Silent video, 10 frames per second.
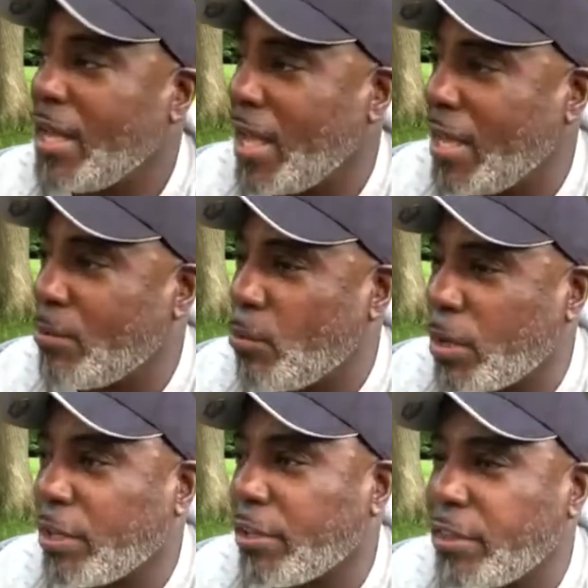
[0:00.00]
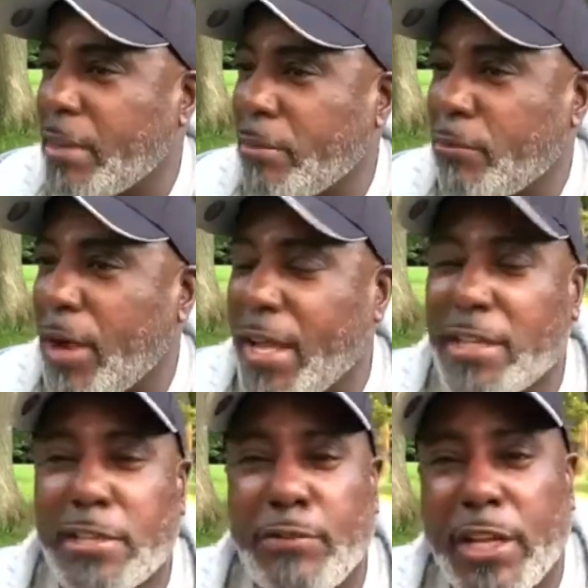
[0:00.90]
And one other thing before I
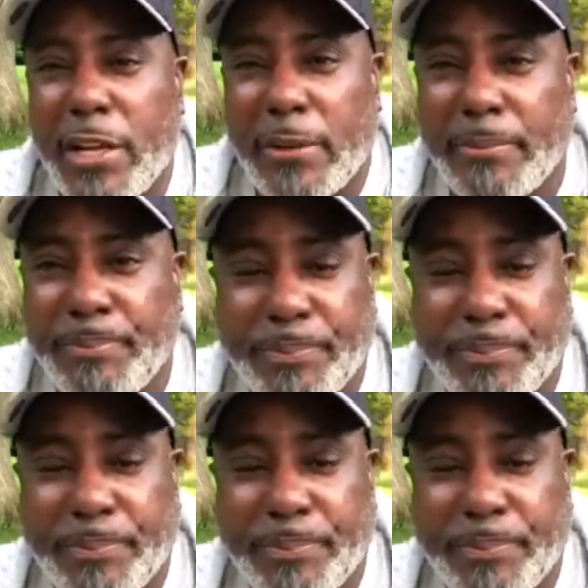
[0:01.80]
end this video.